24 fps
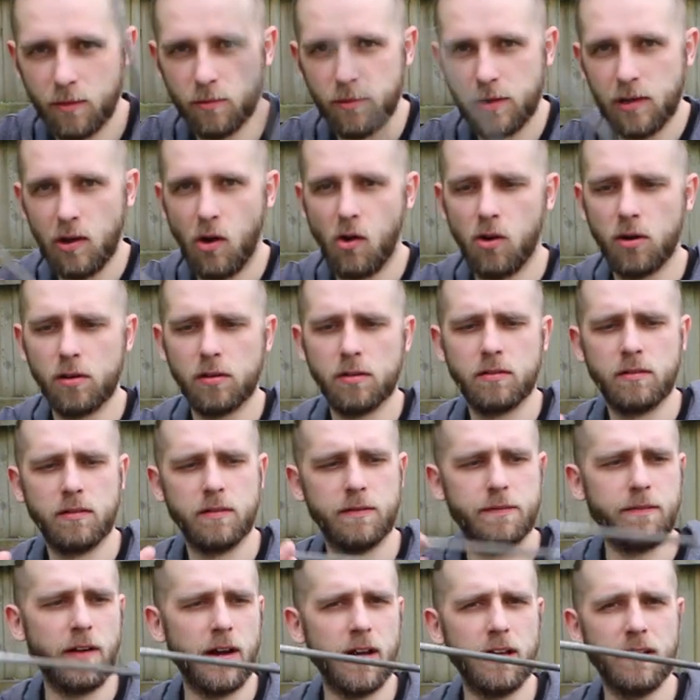long
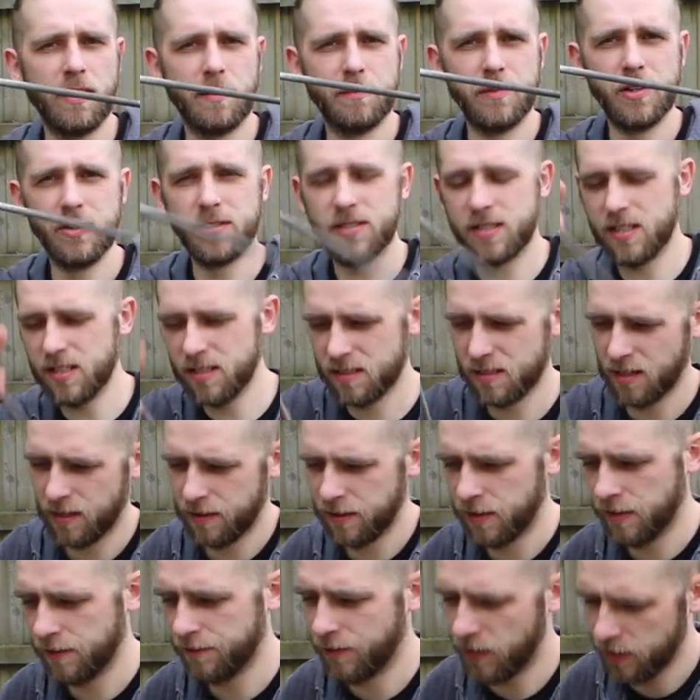the file that I'm using is. I
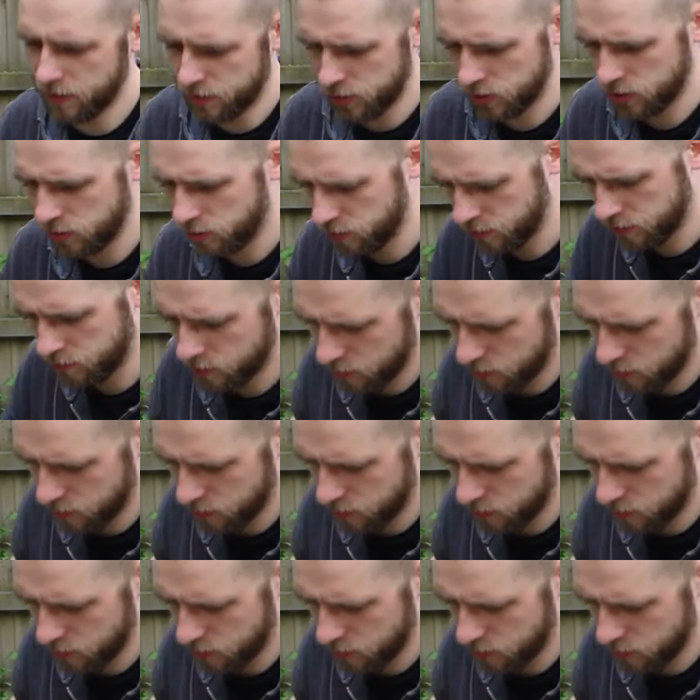think if I had a shorter